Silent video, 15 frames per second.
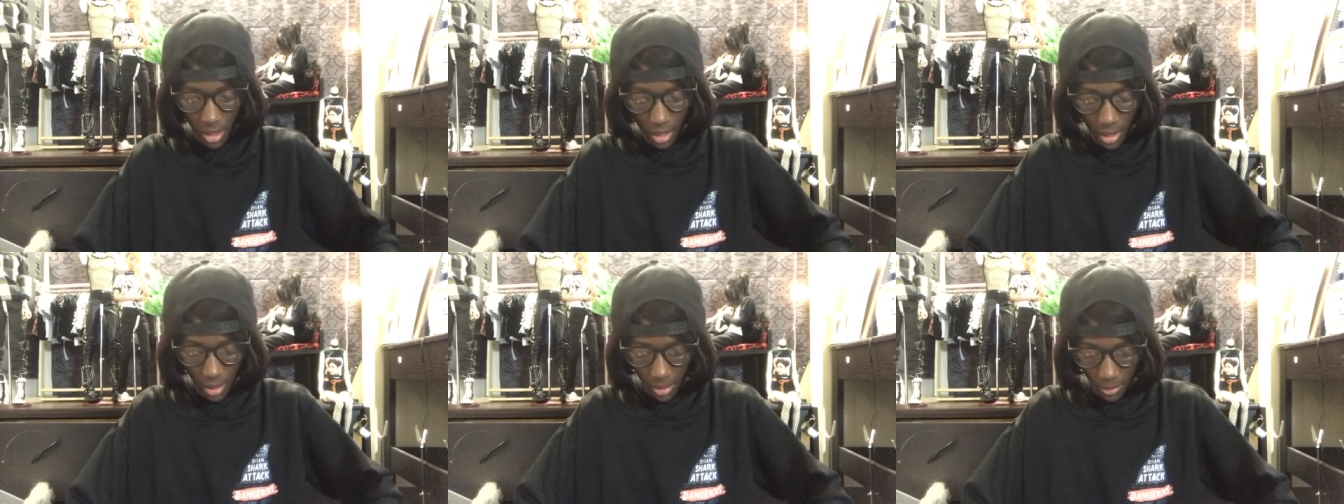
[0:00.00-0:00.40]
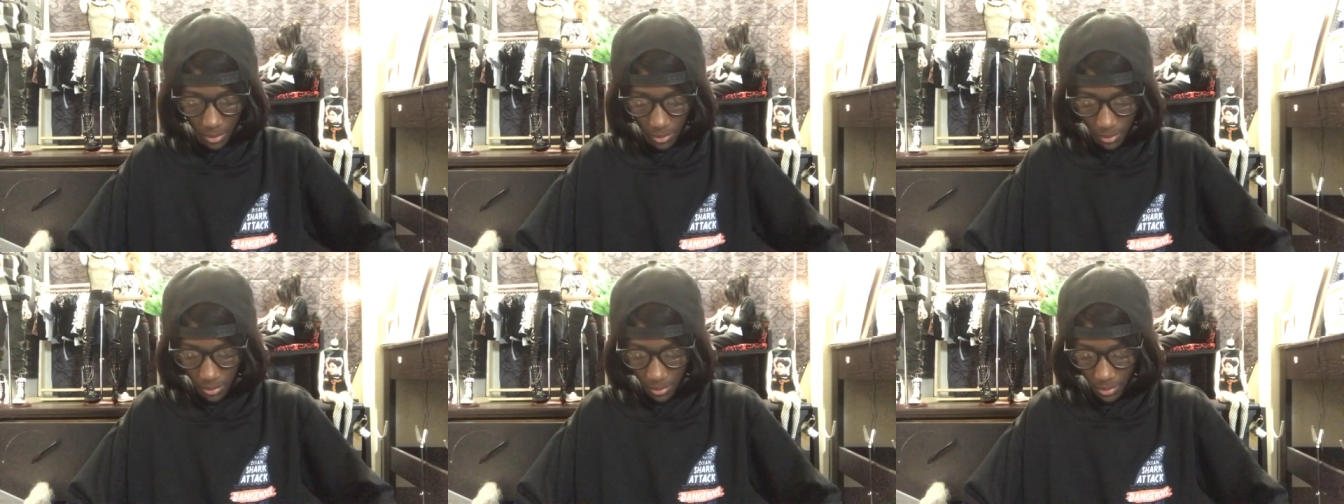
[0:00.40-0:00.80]

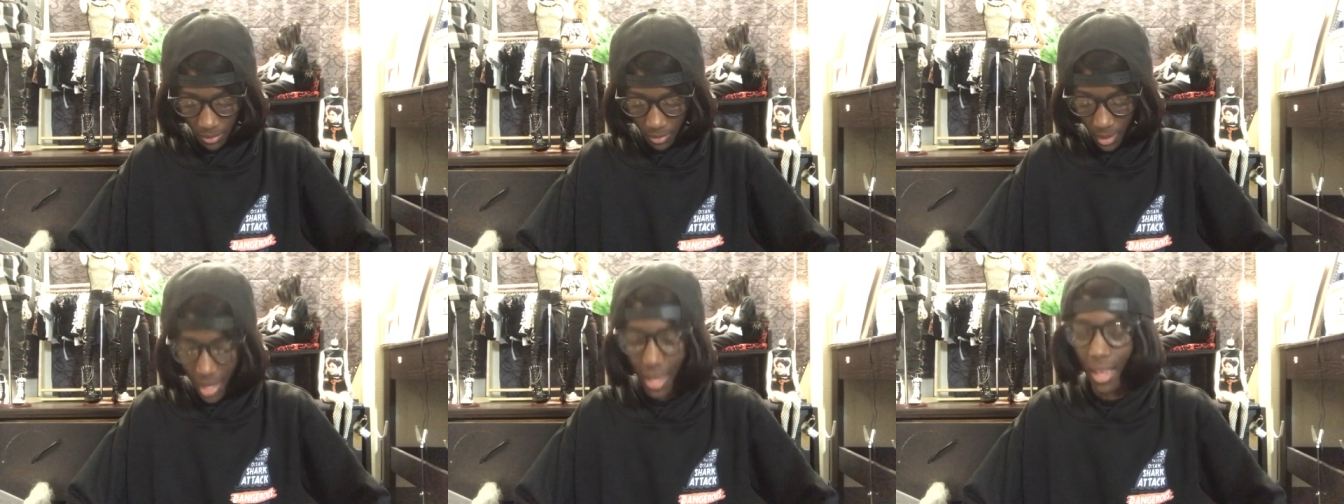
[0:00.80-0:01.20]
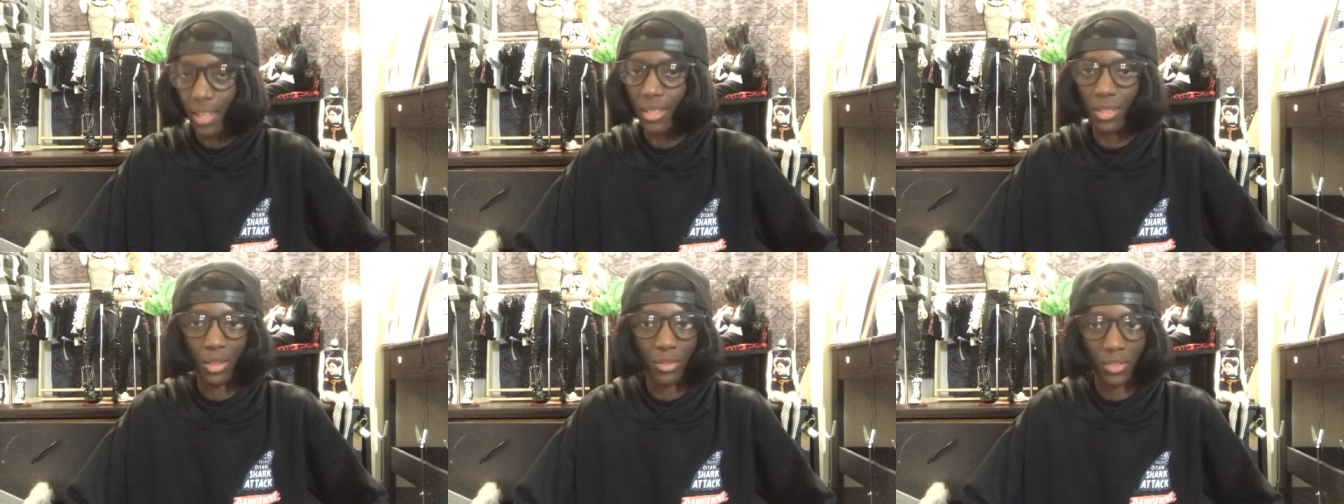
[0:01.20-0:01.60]
Um,
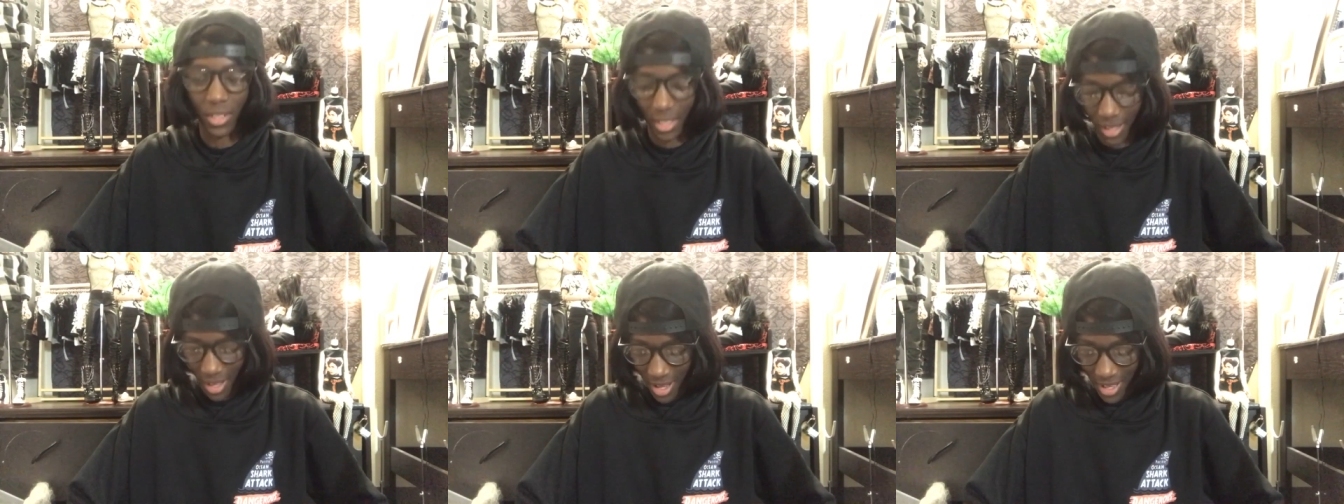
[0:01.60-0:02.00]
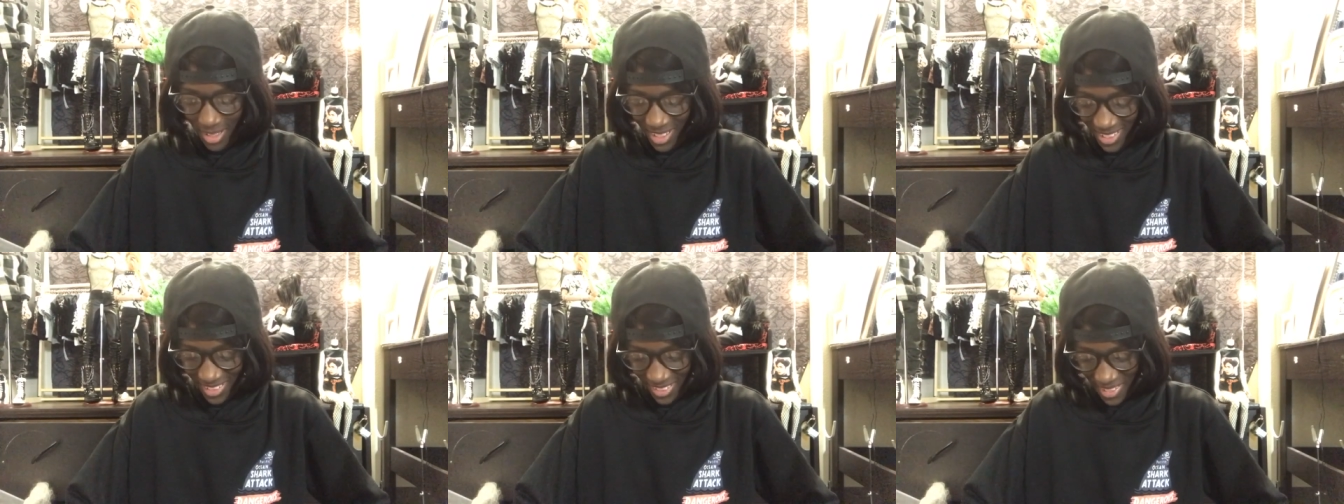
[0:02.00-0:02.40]
it's so funny, y'all,
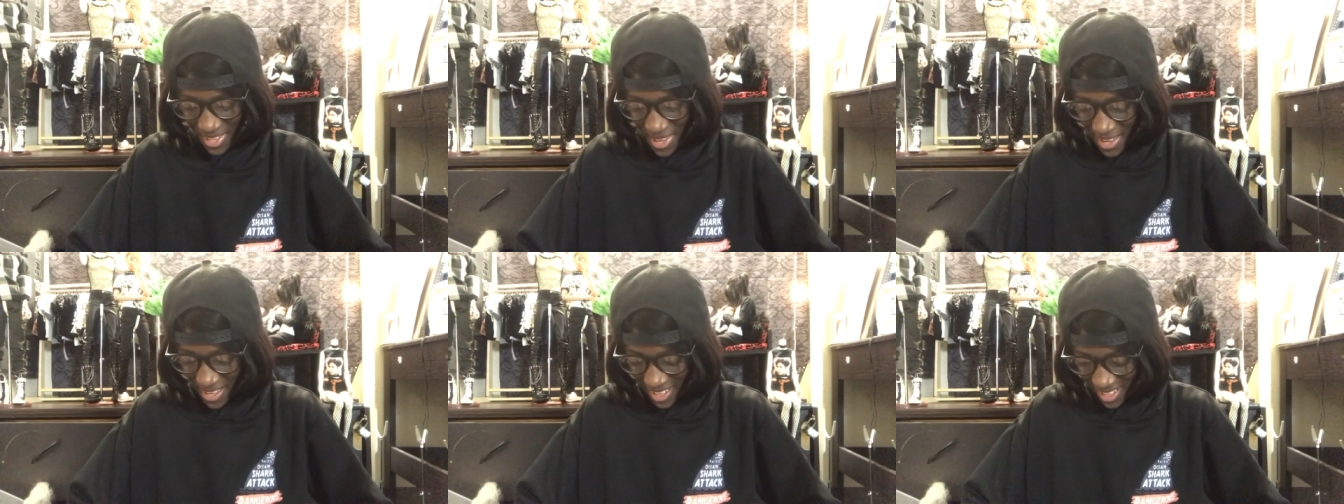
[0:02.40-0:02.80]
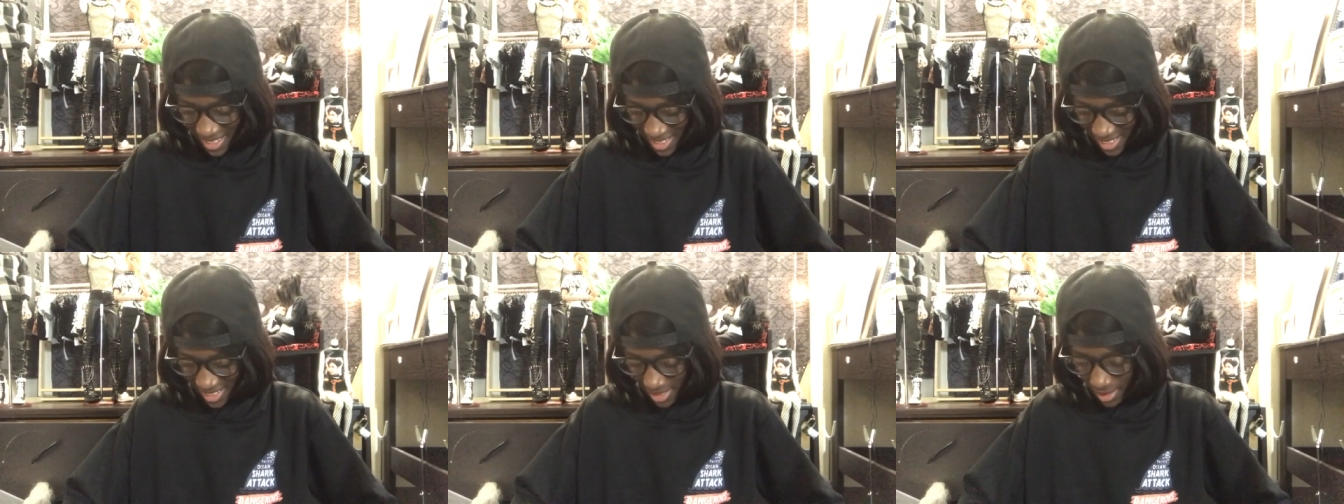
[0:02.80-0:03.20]
because